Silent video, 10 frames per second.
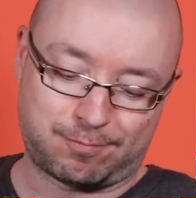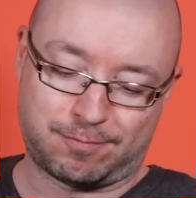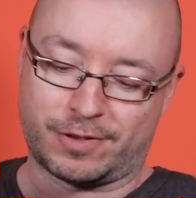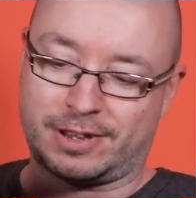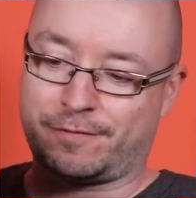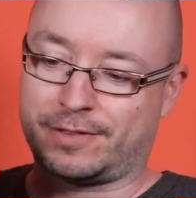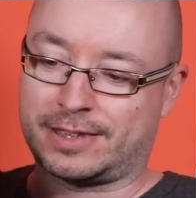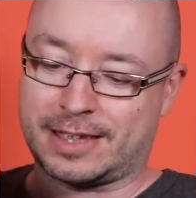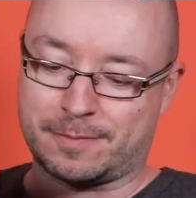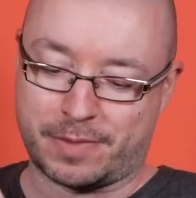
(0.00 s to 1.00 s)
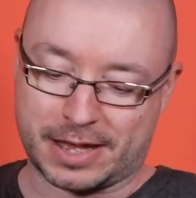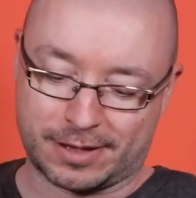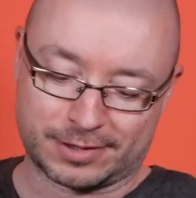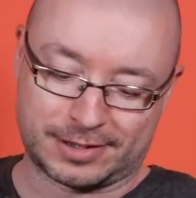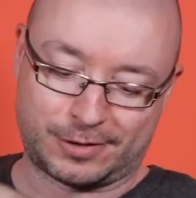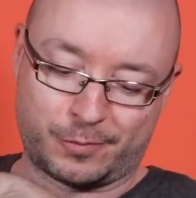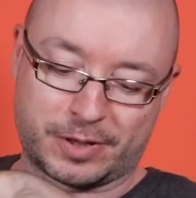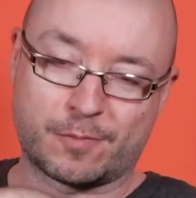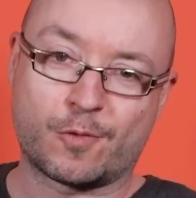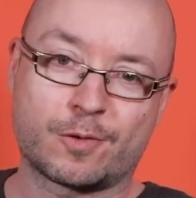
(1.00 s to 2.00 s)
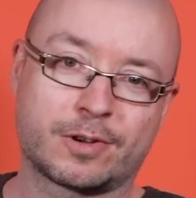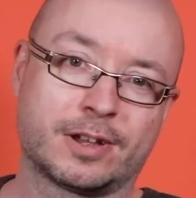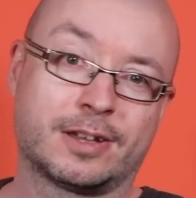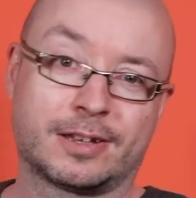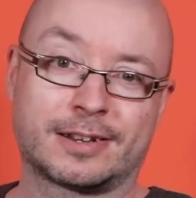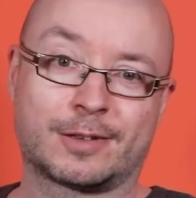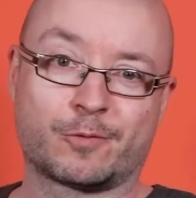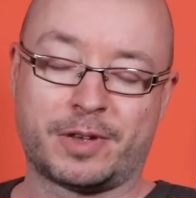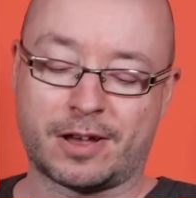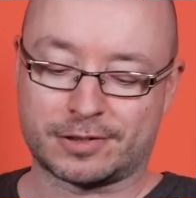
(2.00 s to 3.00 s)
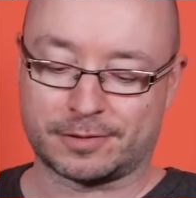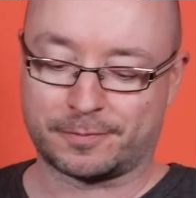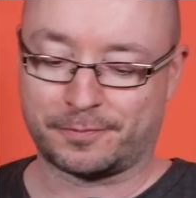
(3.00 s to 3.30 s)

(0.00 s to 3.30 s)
But if it can bounce a little bit more, that would be awesome.